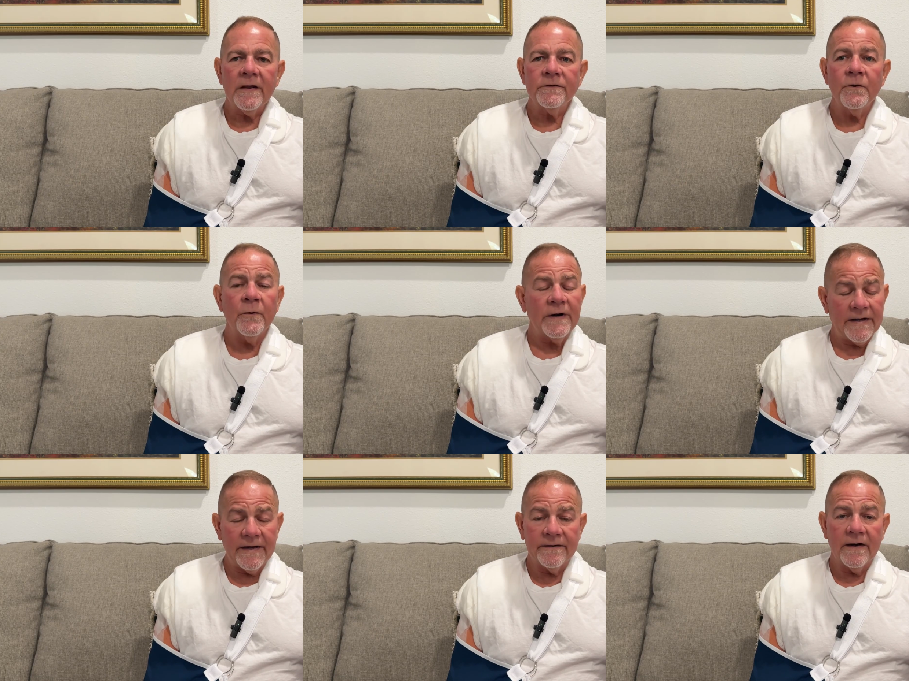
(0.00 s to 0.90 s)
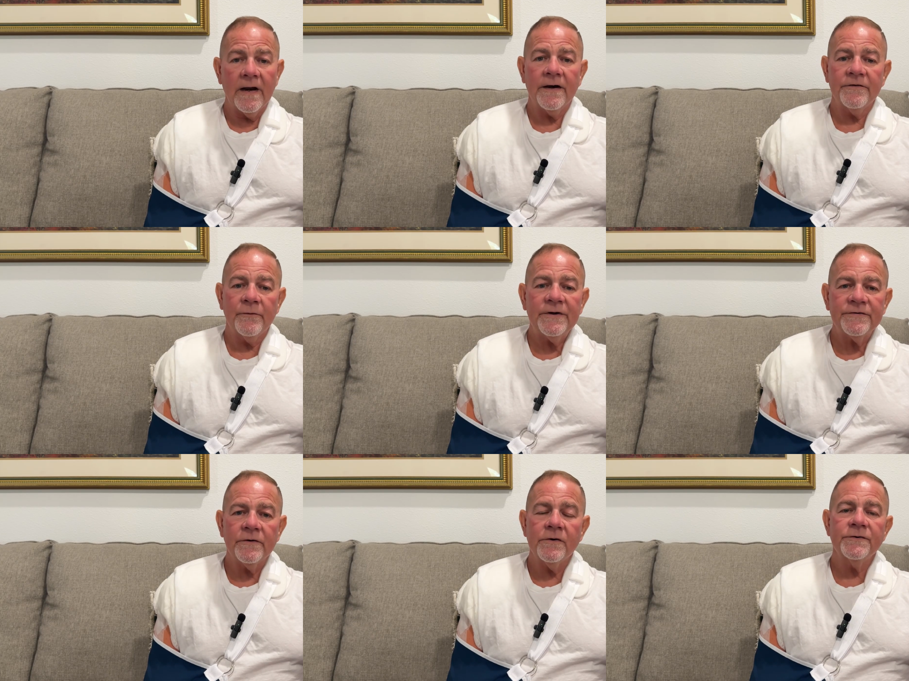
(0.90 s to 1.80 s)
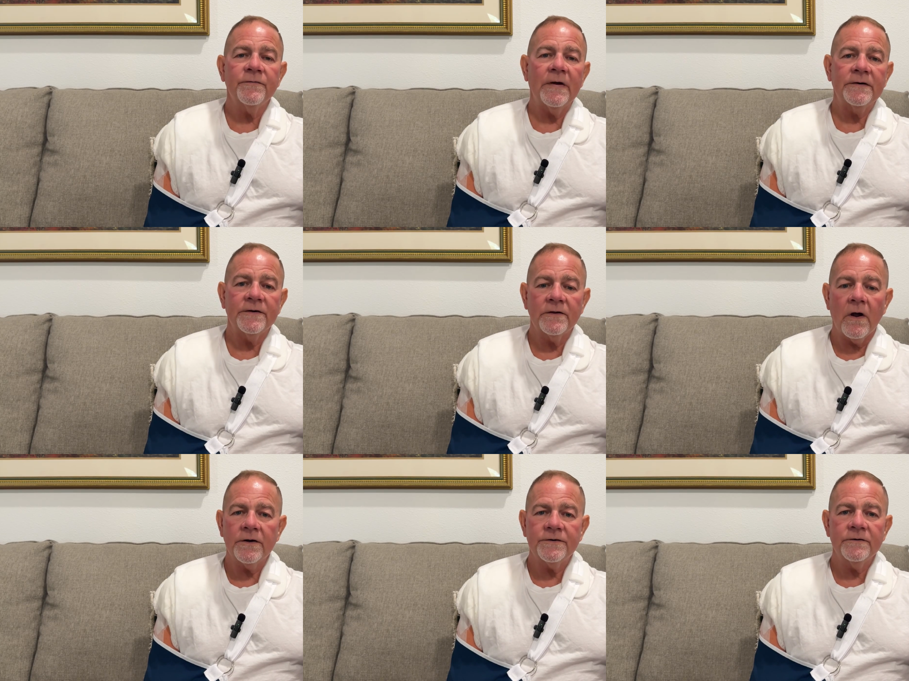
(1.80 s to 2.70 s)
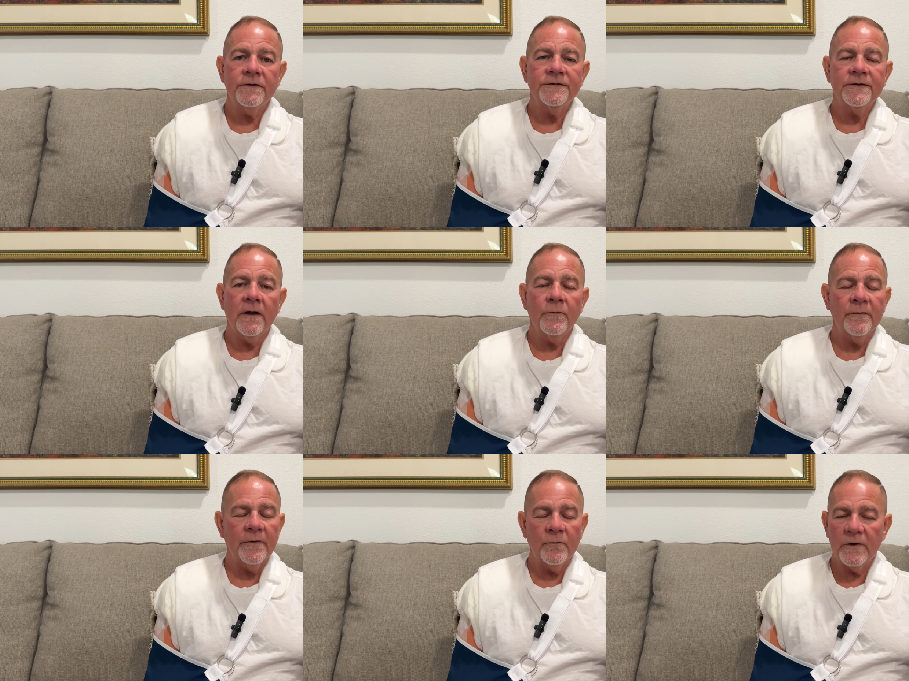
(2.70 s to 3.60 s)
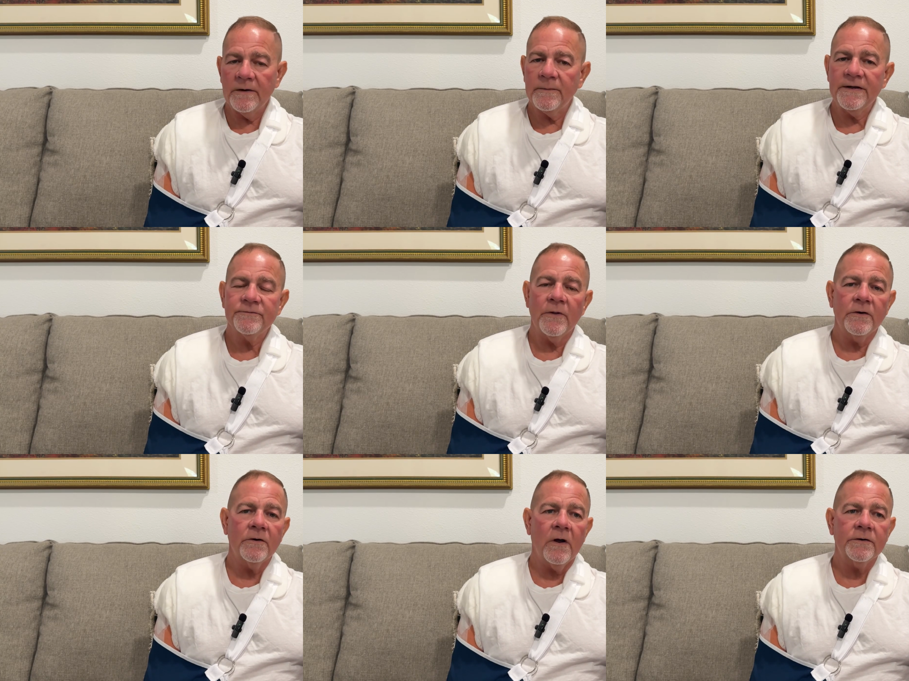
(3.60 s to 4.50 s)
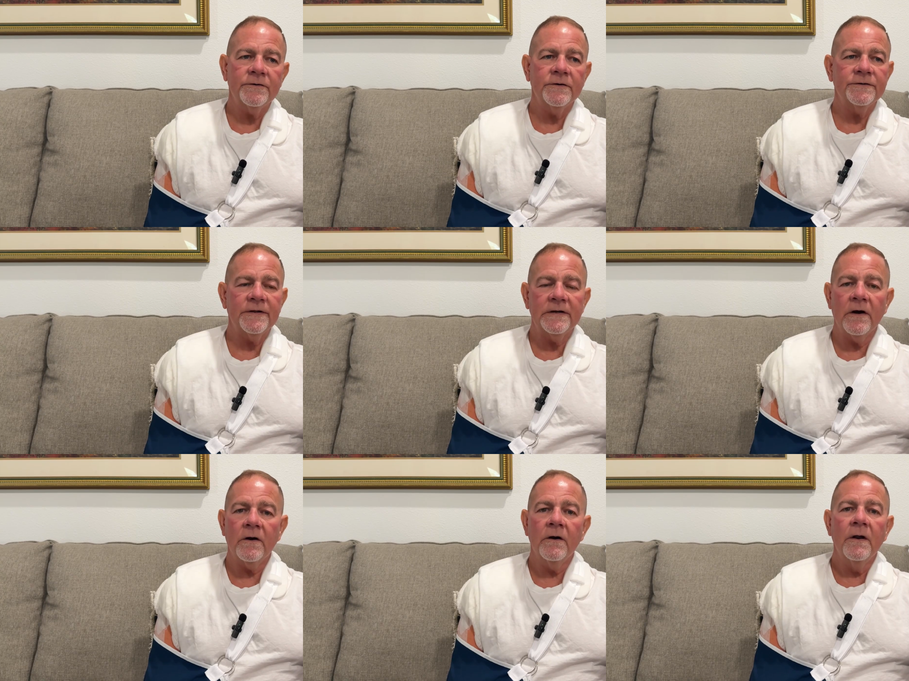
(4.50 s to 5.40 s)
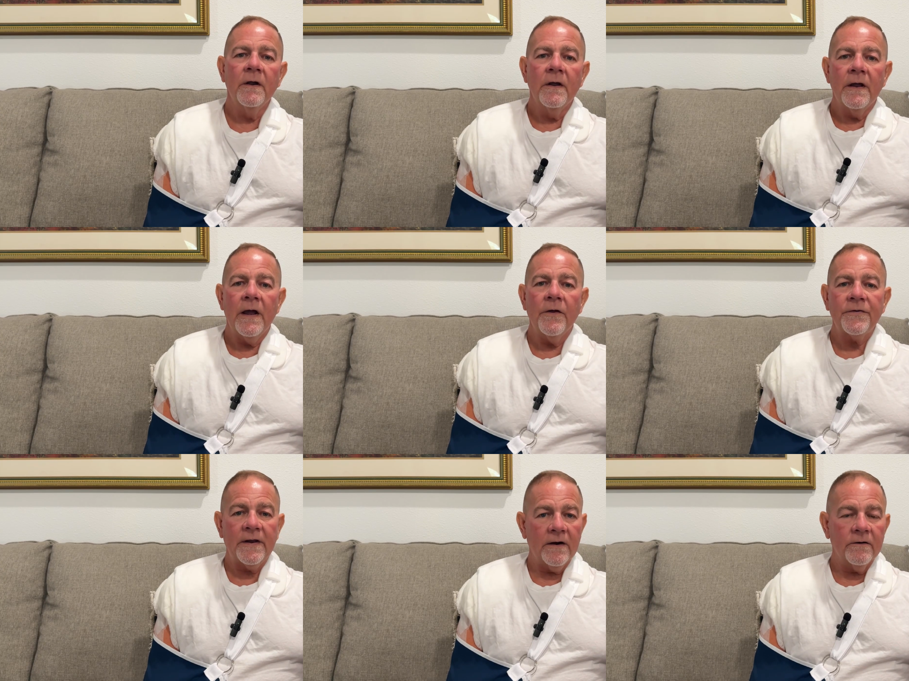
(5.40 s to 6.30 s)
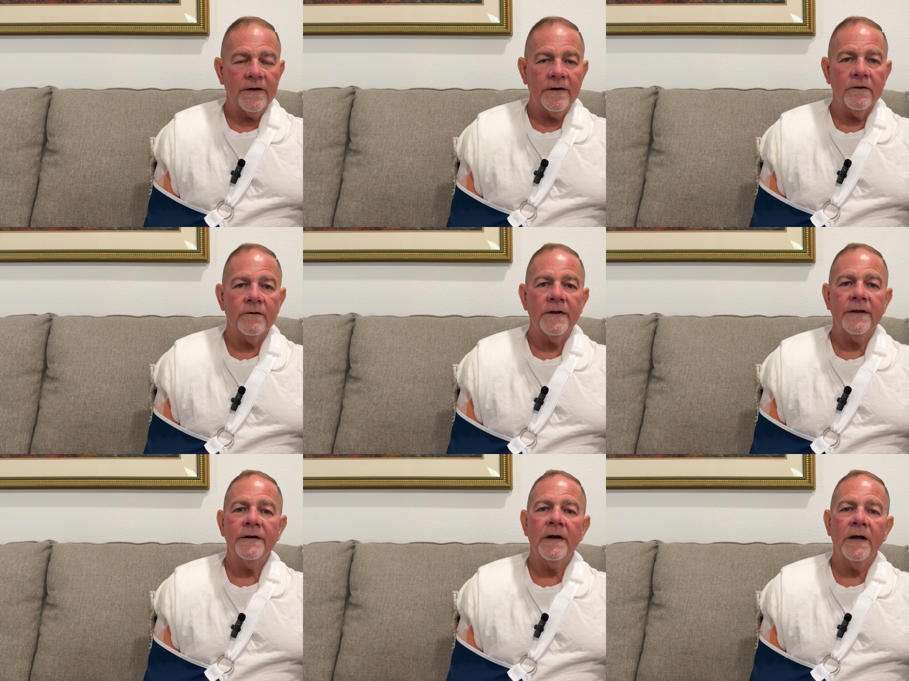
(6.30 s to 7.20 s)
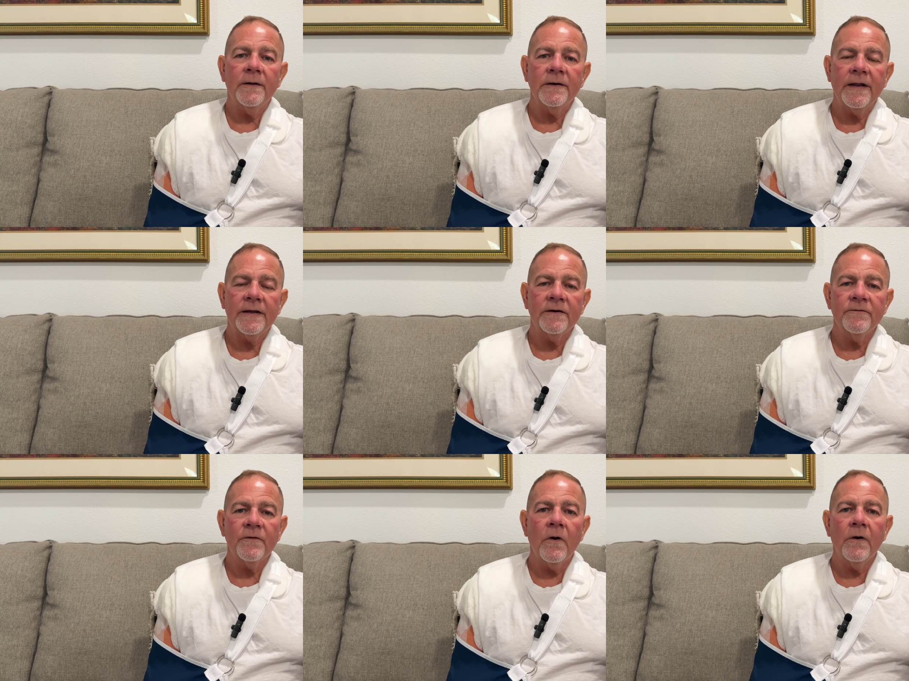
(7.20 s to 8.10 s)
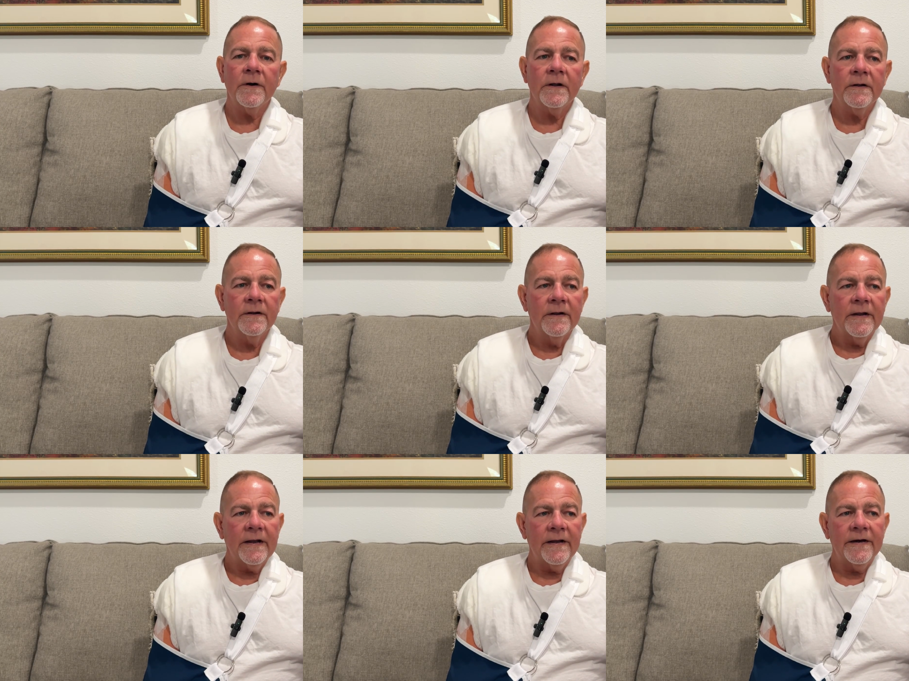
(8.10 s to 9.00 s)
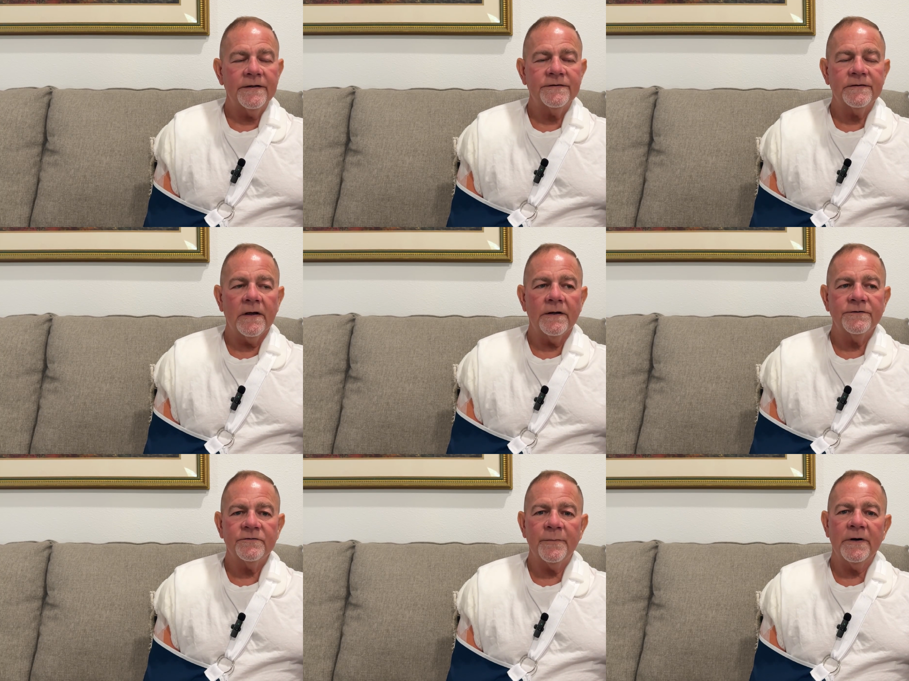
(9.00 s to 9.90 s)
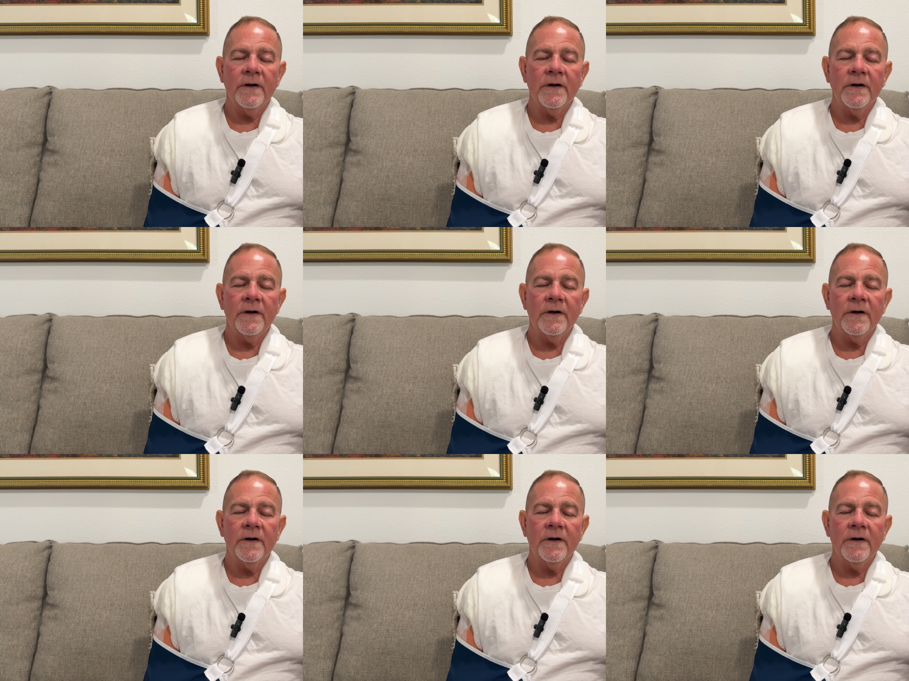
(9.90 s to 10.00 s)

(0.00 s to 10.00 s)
doing again a lot of research. Found the doctors. We've been really pleased with our doctors and our healthcare here in Lakeland, Florida, and it's just been